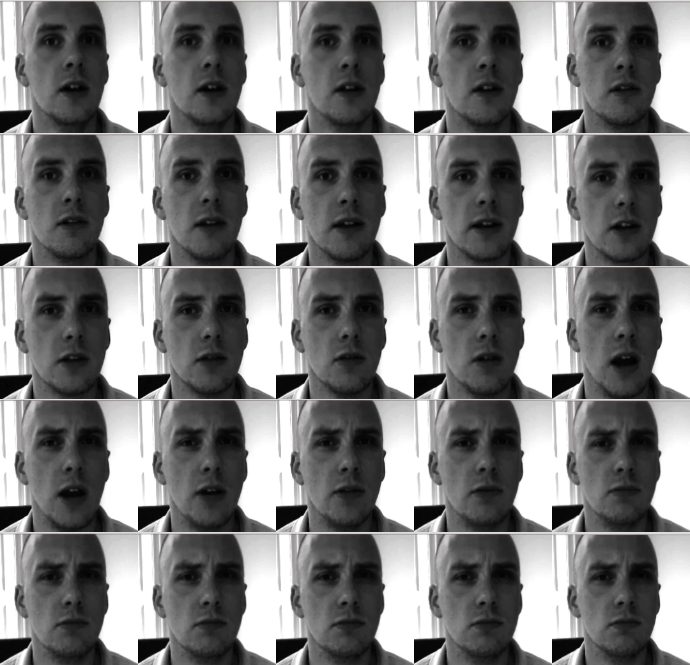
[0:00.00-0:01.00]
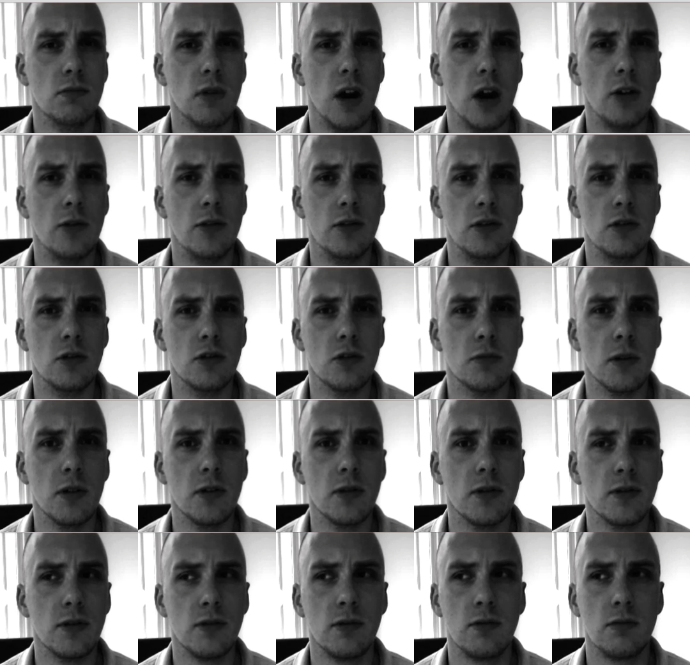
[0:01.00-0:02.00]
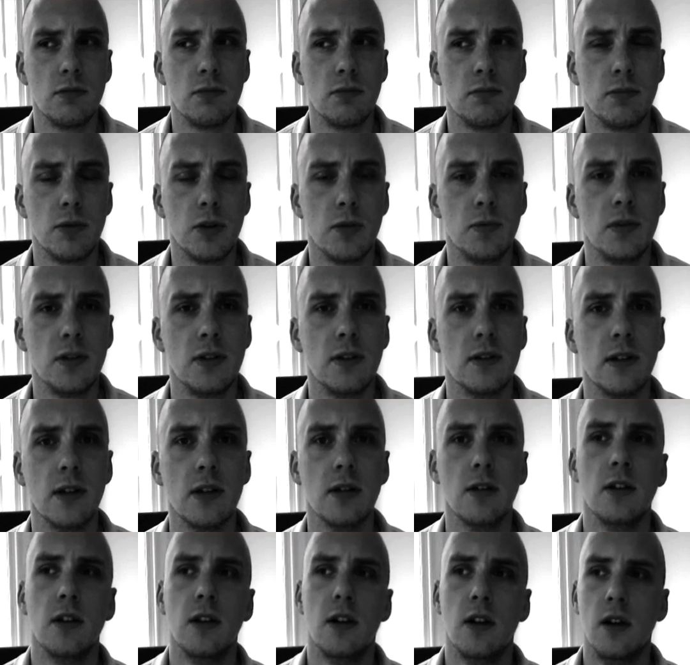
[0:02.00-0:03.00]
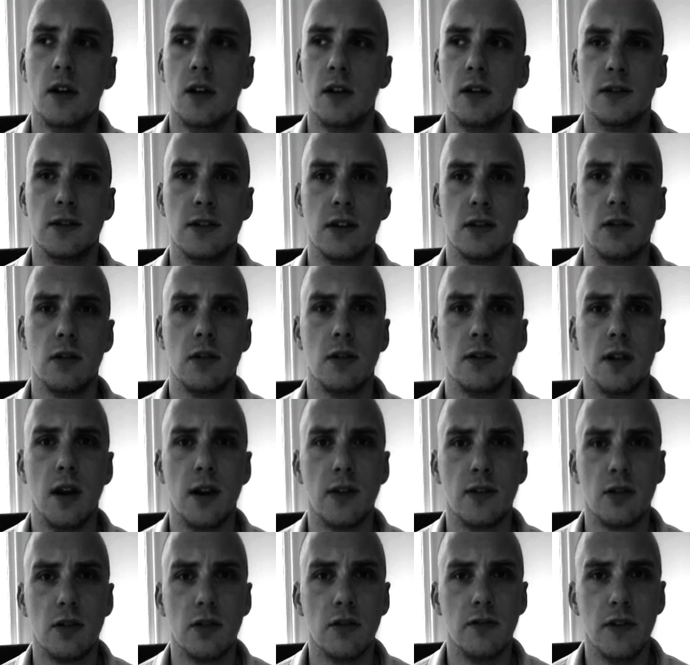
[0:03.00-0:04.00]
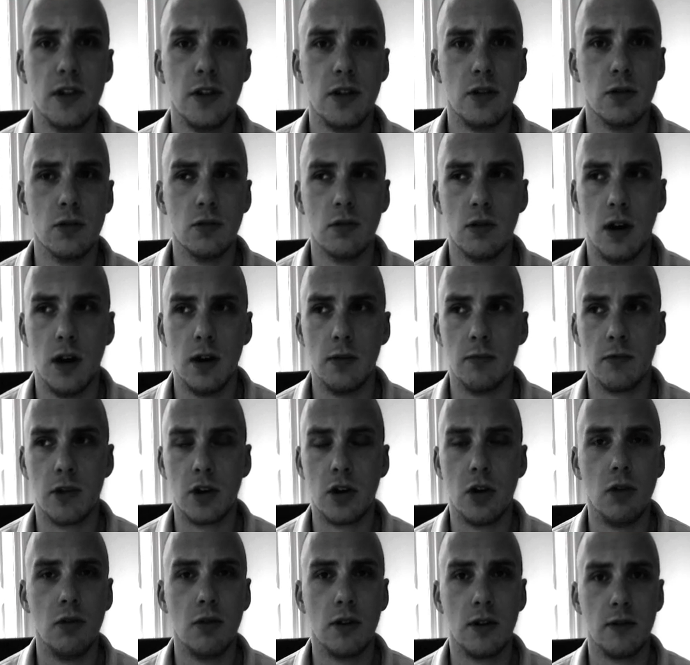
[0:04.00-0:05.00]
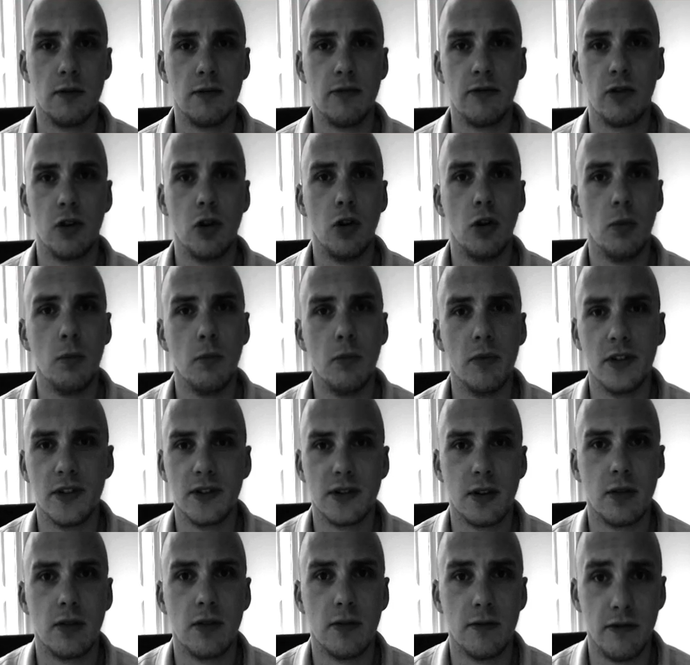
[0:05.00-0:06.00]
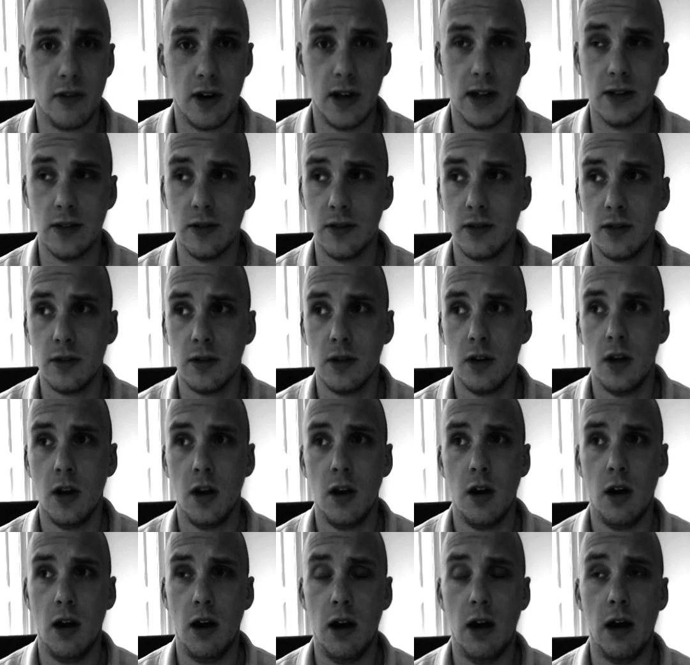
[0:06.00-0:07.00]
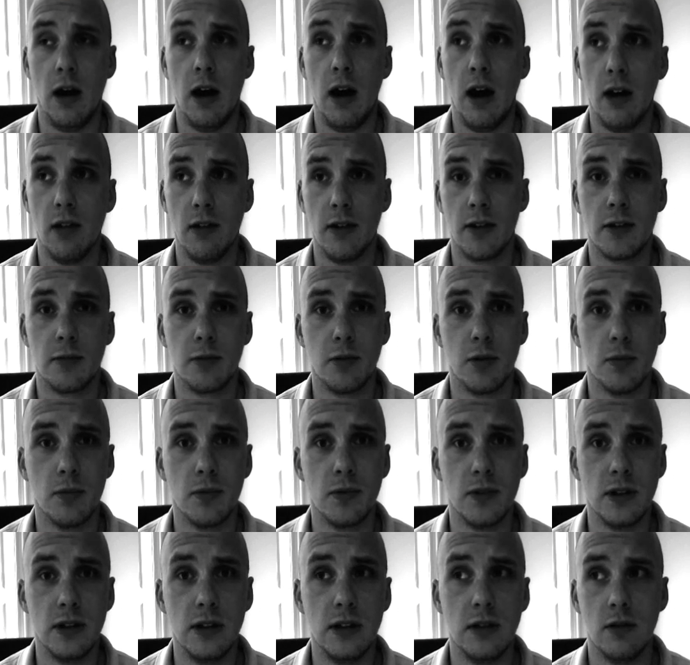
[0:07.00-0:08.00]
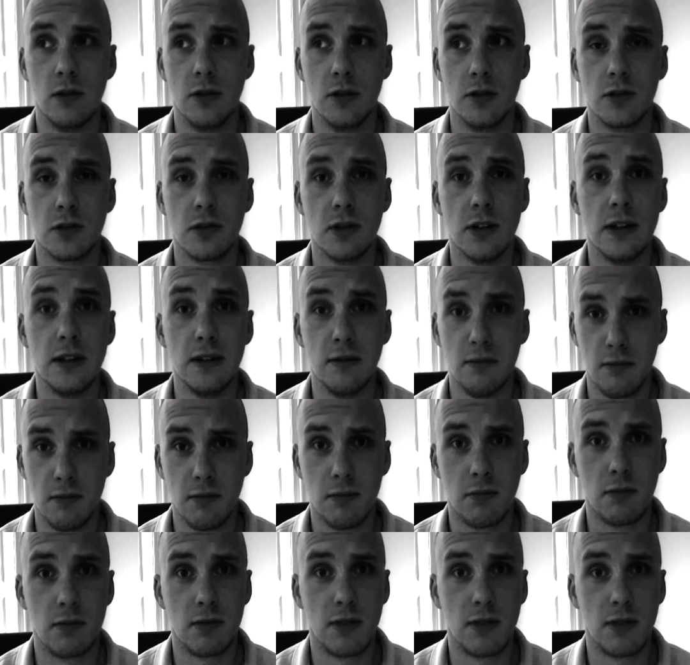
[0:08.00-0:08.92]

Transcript: They're like, "Oh, how how do you know about this property then?" He said, "Oh, I saw the video. I'm calling from the south of France. Uh, I like the property. Looks great.